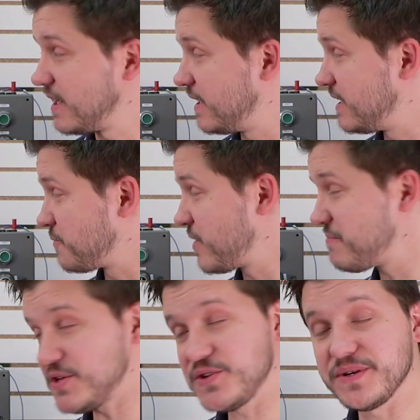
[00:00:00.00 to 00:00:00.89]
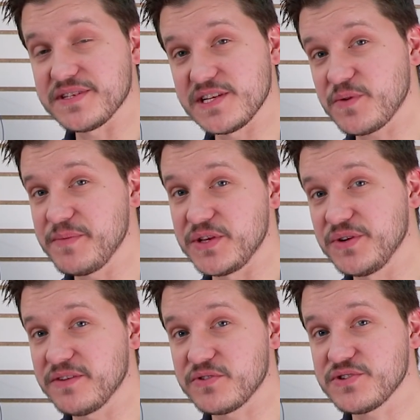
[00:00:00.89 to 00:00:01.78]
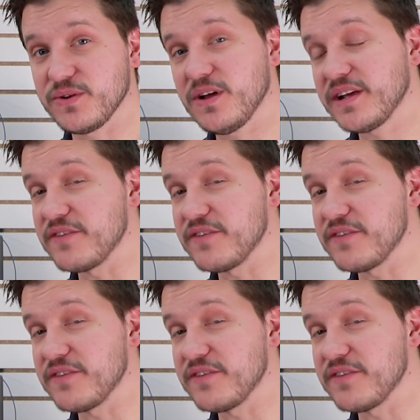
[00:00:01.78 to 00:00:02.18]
Uh, we've been doing since we've been doing it for so long.